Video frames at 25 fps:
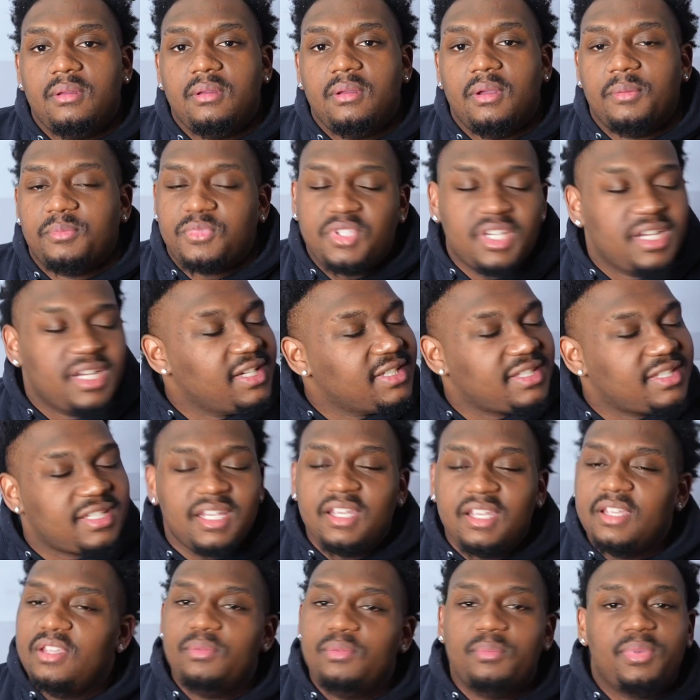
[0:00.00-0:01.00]
I'm trying to
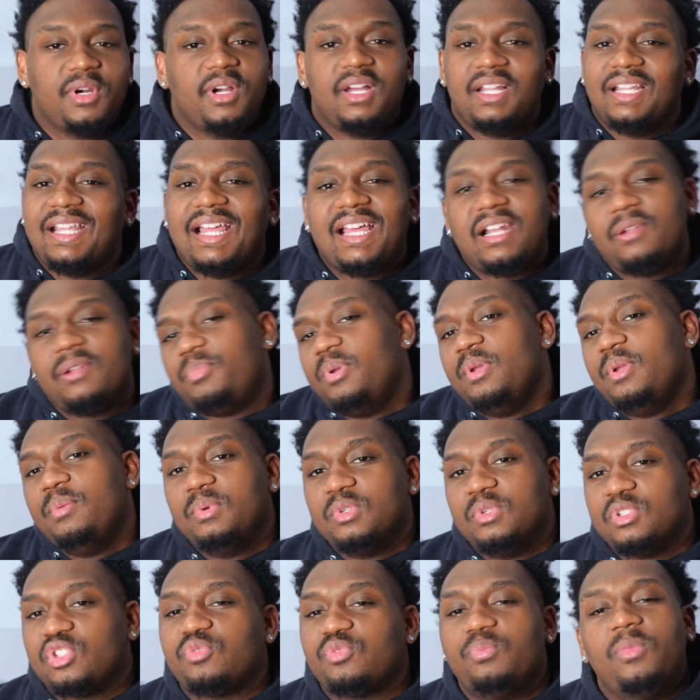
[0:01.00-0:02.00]
tell you, bro, a lot of
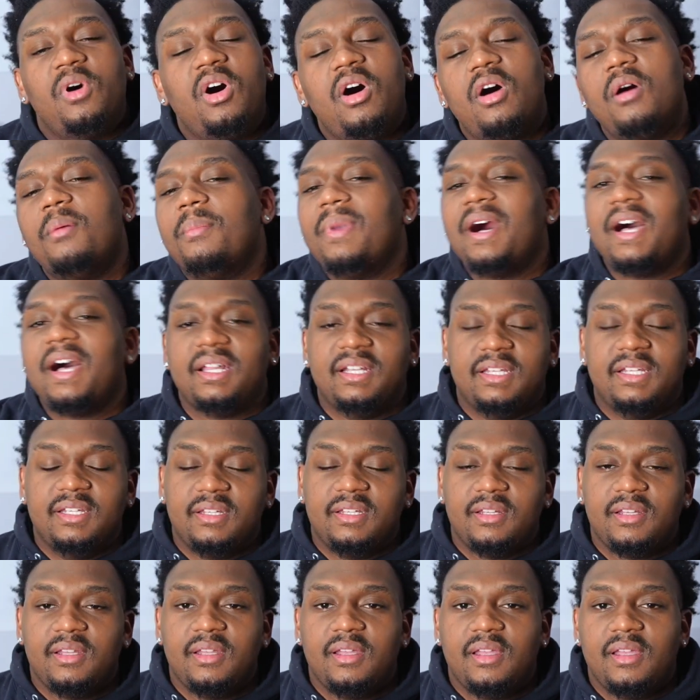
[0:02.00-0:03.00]
people are small-minded.
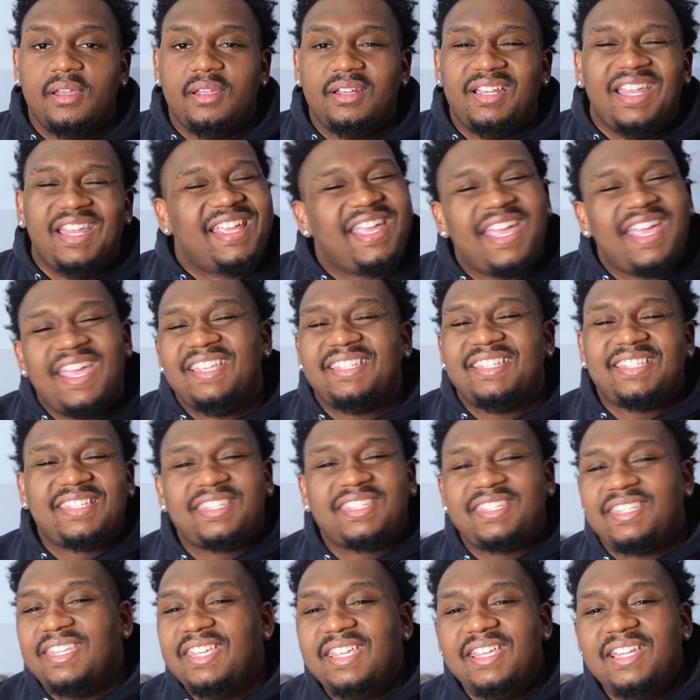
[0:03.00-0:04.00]
They can't
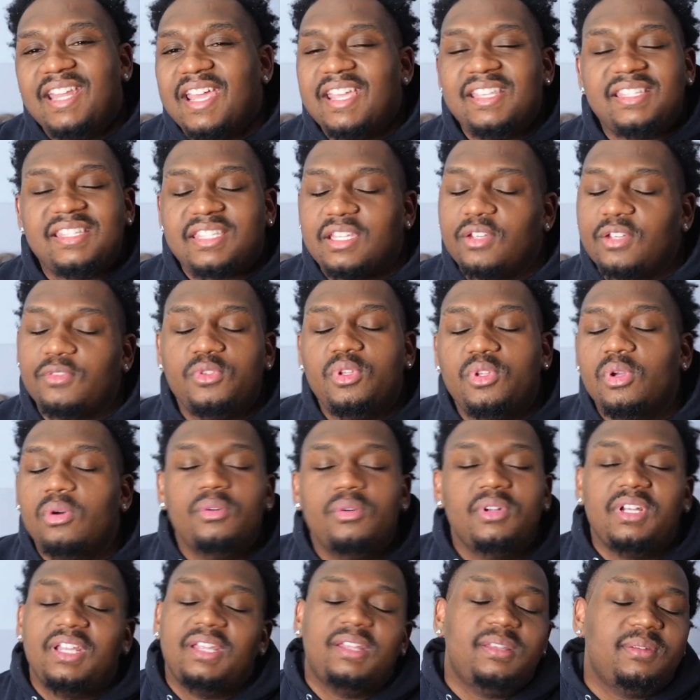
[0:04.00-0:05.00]
see themselves
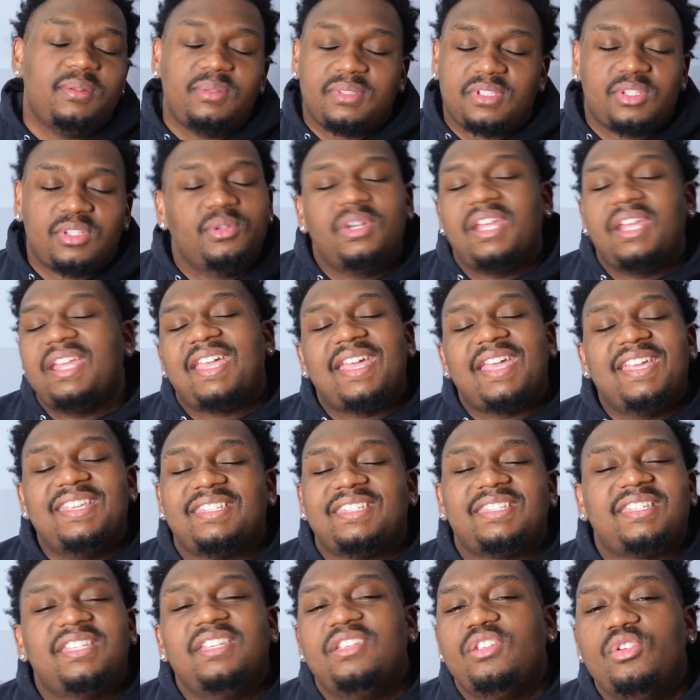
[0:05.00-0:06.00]
doing it, so they can't
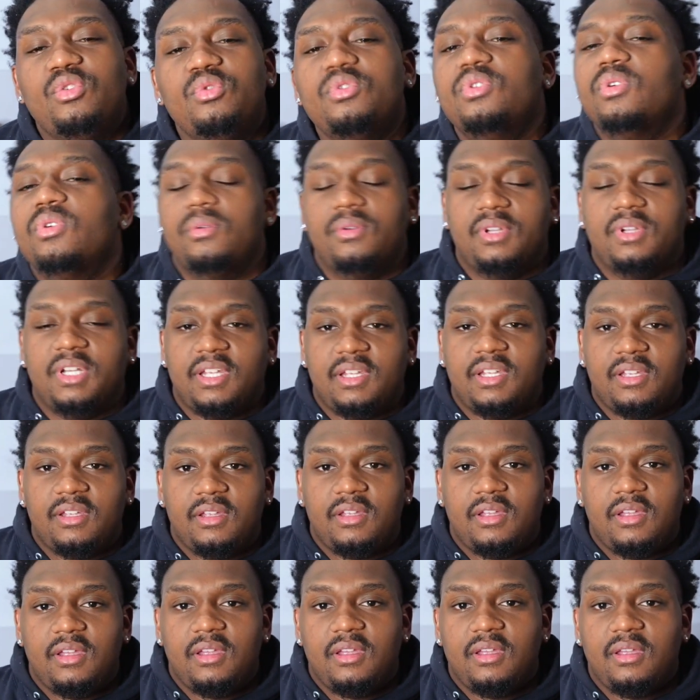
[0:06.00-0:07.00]
see you doing it.
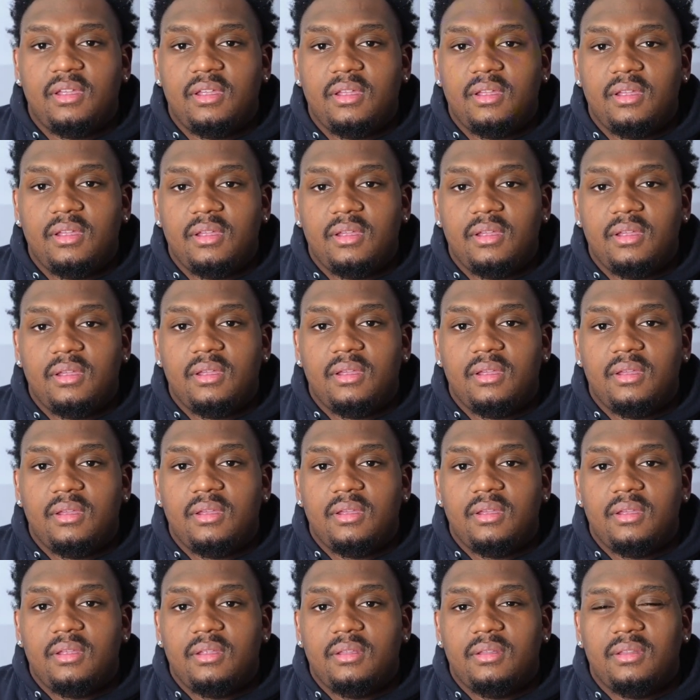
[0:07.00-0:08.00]

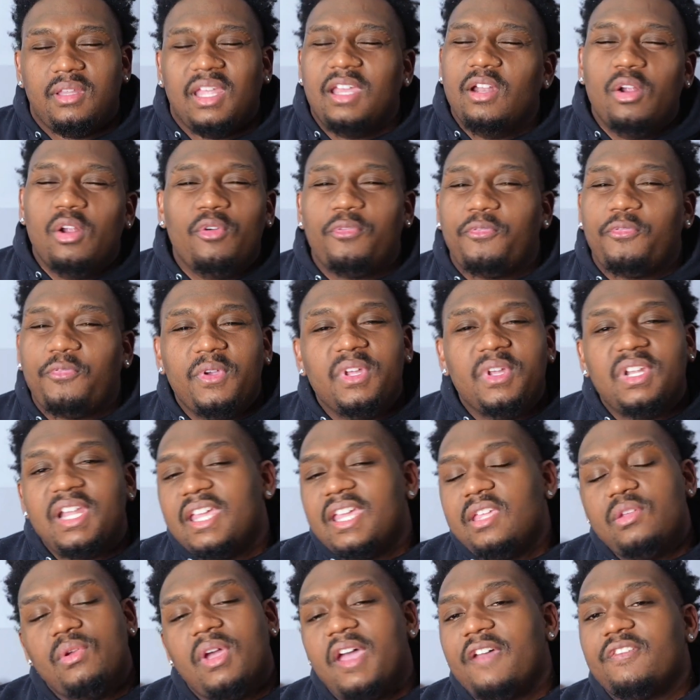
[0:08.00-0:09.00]
They don't feel
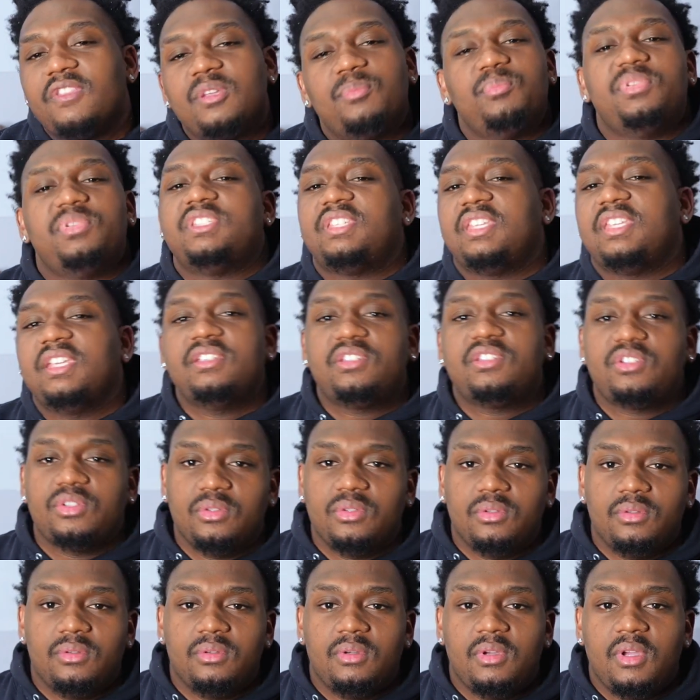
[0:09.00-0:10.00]
like you have the
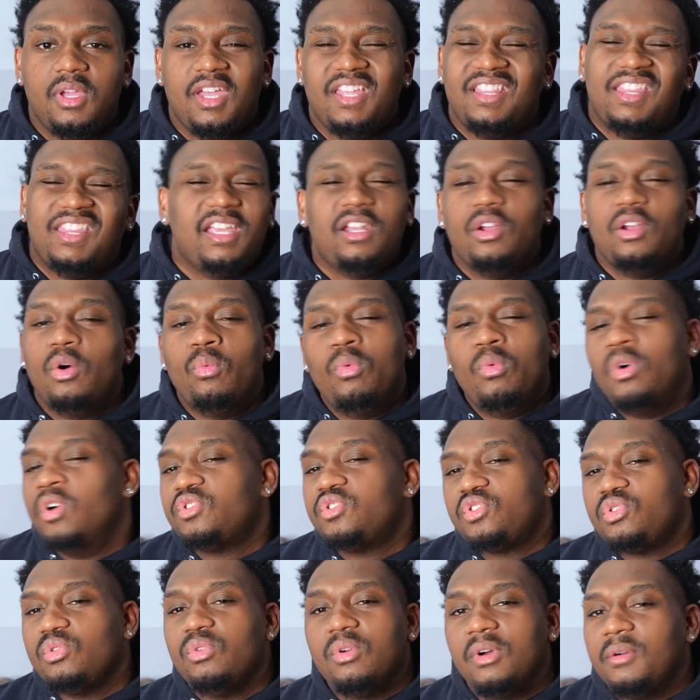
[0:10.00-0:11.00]
potential. They don't
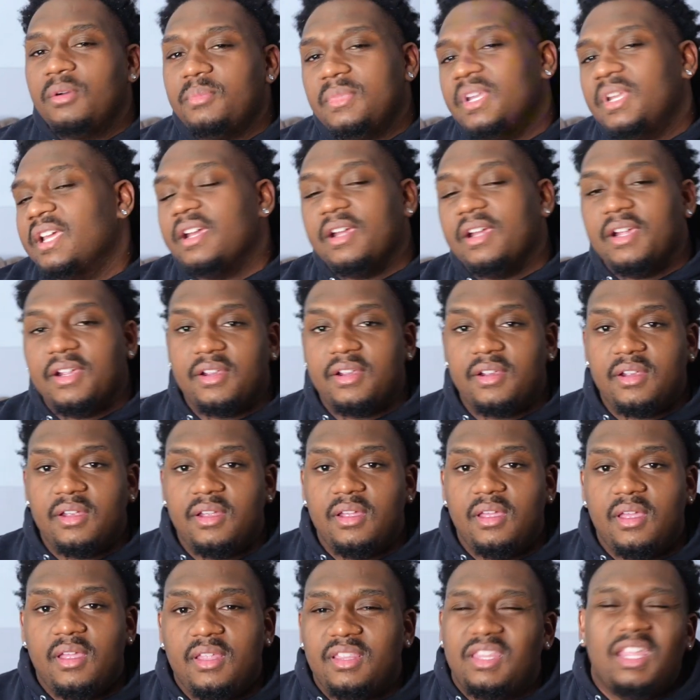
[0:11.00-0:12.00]
want you up there.
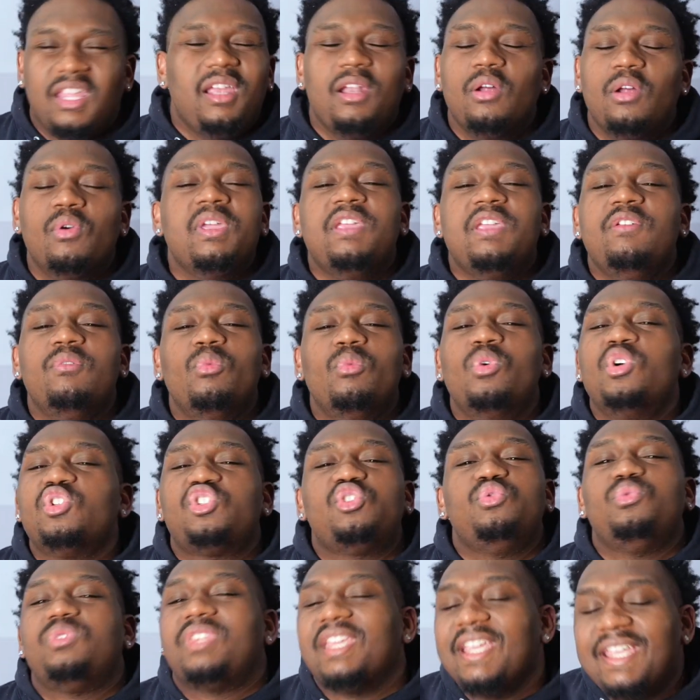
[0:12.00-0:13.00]
They don't even
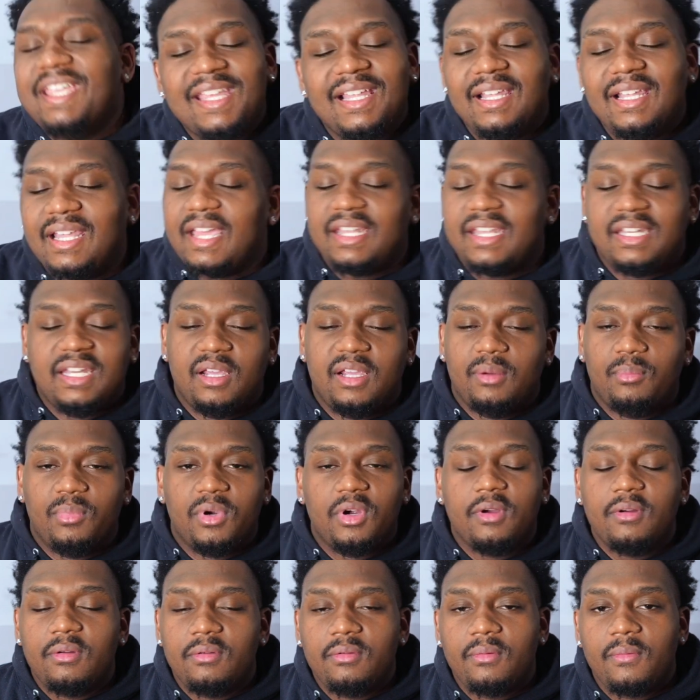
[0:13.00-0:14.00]
want you thinking like that,
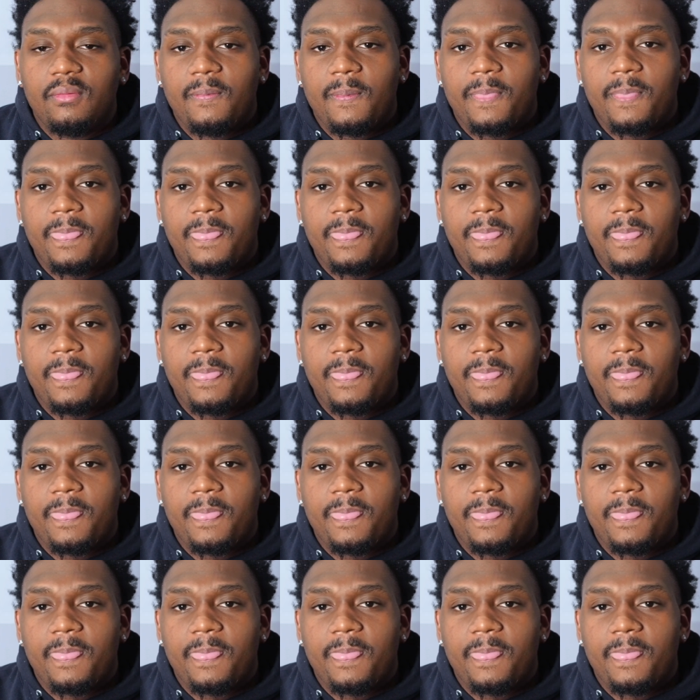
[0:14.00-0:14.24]
bro.